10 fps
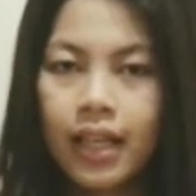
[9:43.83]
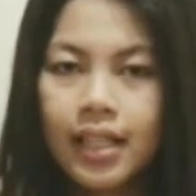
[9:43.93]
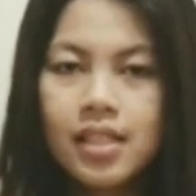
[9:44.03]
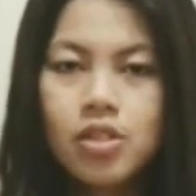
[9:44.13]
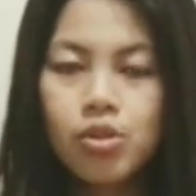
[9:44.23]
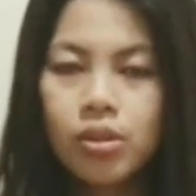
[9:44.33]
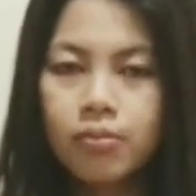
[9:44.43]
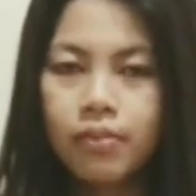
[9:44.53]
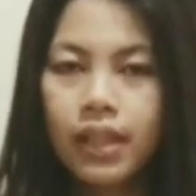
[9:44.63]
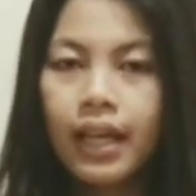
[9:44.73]
It should
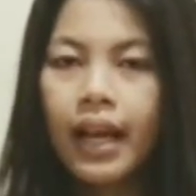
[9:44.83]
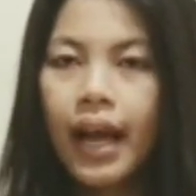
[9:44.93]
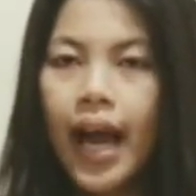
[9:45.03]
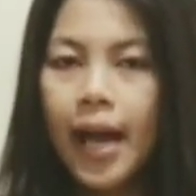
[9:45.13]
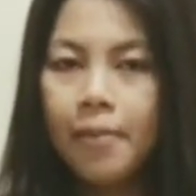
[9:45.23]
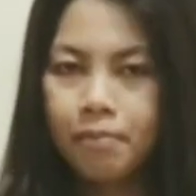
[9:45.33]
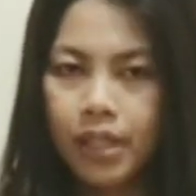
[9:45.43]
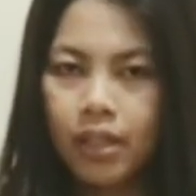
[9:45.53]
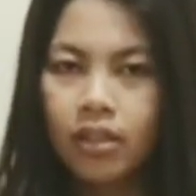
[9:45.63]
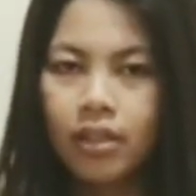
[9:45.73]
be
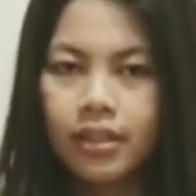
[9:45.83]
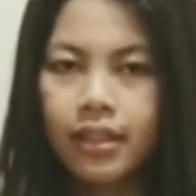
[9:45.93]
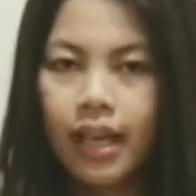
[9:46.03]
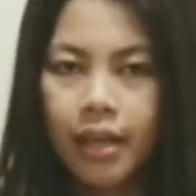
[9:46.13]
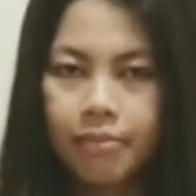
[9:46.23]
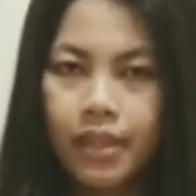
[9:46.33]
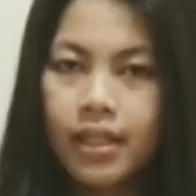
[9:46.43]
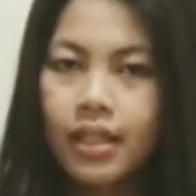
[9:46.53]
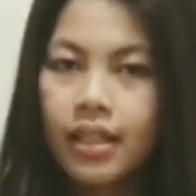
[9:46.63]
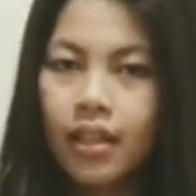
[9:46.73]
happy, not
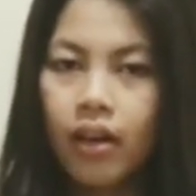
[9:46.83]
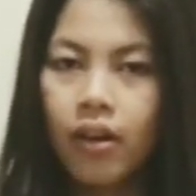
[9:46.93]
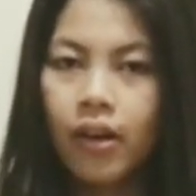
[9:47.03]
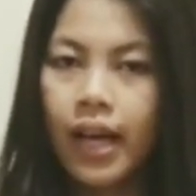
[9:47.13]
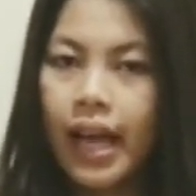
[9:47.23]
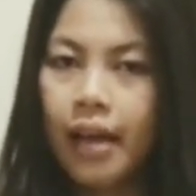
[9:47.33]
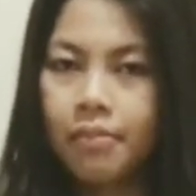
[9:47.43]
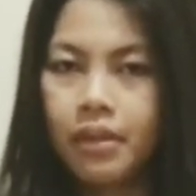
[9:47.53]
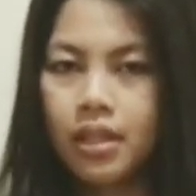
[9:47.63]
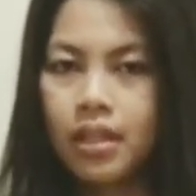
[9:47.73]
happy or
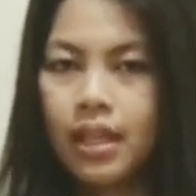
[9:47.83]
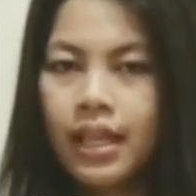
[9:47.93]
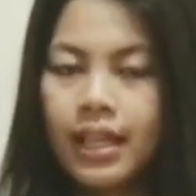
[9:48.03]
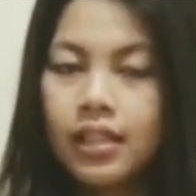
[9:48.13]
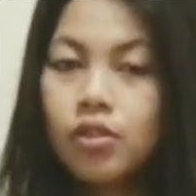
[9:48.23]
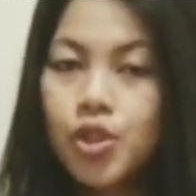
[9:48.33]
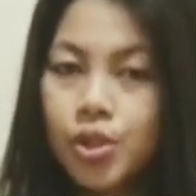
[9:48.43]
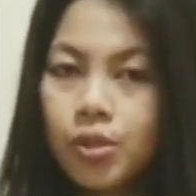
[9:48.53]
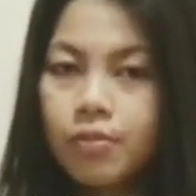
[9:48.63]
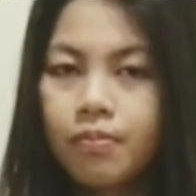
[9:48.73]
happy. It
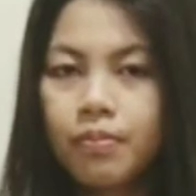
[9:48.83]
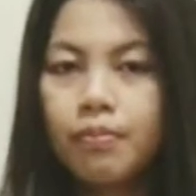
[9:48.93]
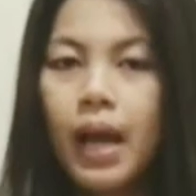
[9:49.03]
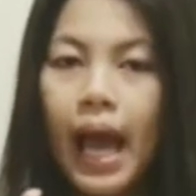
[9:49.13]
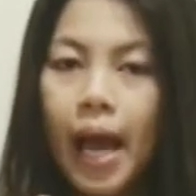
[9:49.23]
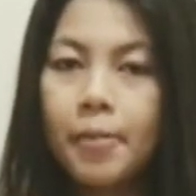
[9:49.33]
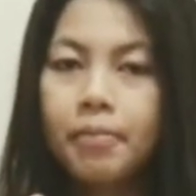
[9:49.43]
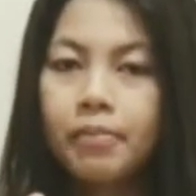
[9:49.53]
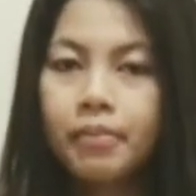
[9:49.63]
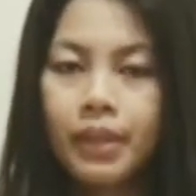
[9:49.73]
should
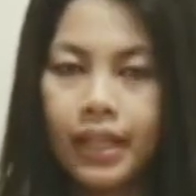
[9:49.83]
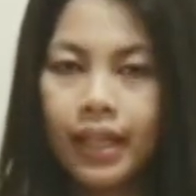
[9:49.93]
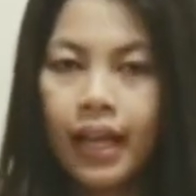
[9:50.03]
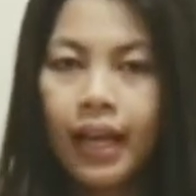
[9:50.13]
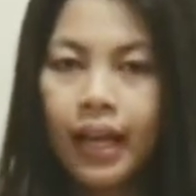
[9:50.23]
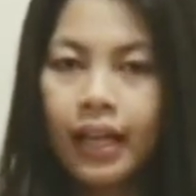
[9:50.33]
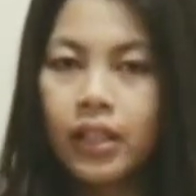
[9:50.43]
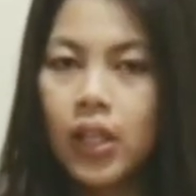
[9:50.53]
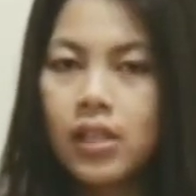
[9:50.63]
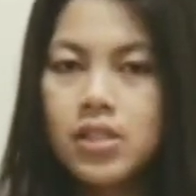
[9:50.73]
happy. And
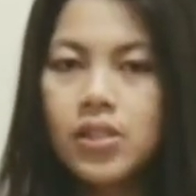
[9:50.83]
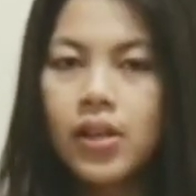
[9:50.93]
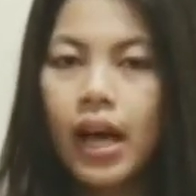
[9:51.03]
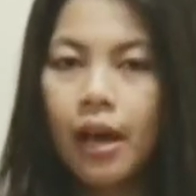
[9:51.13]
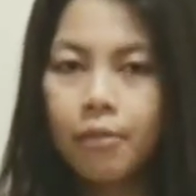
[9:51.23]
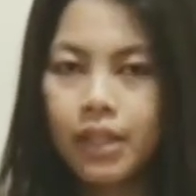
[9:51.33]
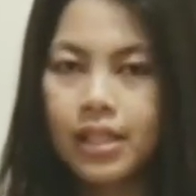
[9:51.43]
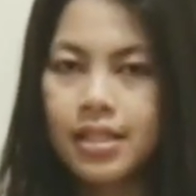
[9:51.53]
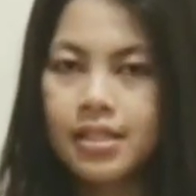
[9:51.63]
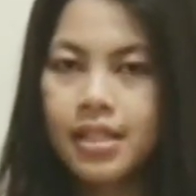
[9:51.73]
also
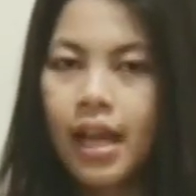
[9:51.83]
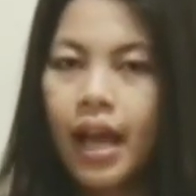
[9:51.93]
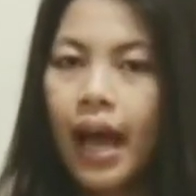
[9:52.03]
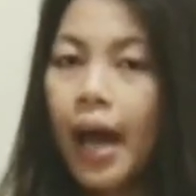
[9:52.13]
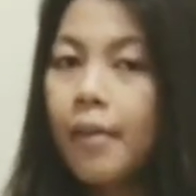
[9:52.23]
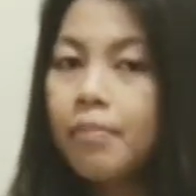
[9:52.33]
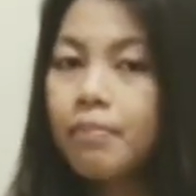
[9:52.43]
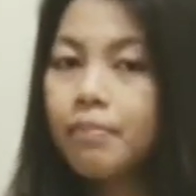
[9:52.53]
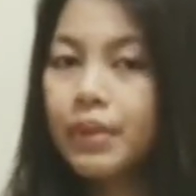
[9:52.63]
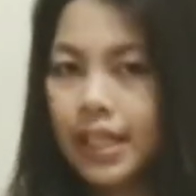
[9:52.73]
happiness.
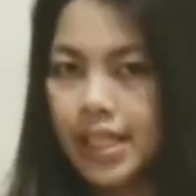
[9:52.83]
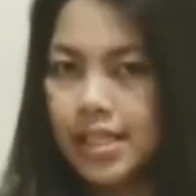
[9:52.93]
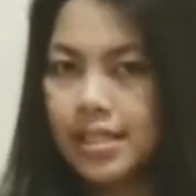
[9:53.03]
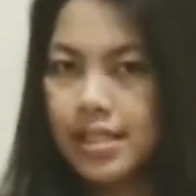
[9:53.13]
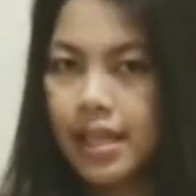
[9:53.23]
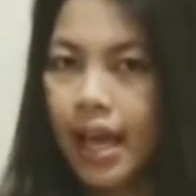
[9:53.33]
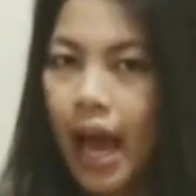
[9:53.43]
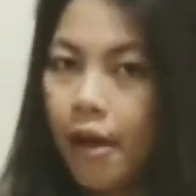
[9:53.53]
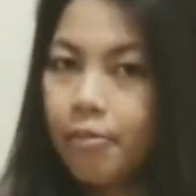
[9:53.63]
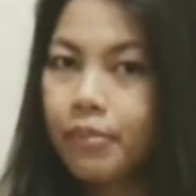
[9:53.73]
Happiness.
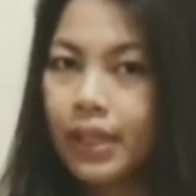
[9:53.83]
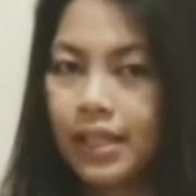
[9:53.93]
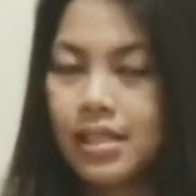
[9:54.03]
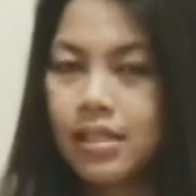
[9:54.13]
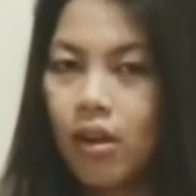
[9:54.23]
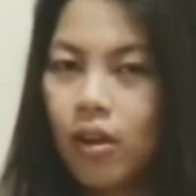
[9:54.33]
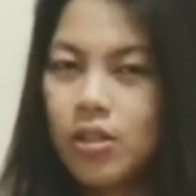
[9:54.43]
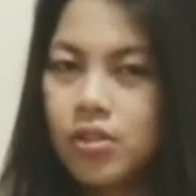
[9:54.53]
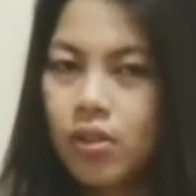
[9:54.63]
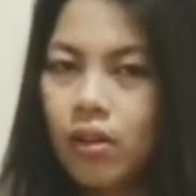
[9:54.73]

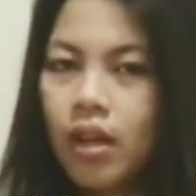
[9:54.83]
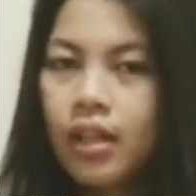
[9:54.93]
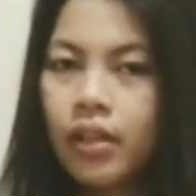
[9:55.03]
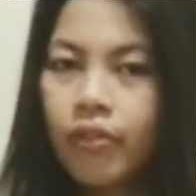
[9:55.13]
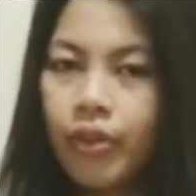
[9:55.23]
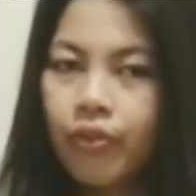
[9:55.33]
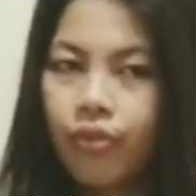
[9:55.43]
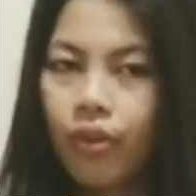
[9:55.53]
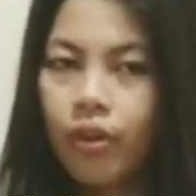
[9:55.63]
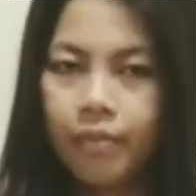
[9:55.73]
Also
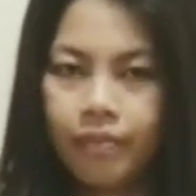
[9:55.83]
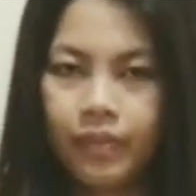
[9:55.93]
reform.